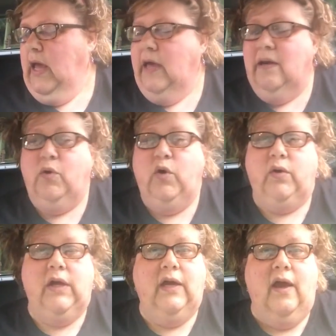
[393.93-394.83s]
And I'm
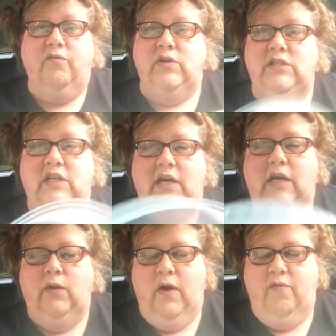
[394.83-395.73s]
cooking every
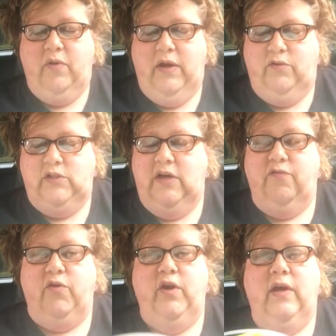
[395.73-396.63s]
day or every other day
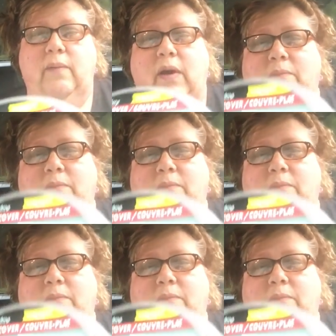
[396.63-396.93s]
for him.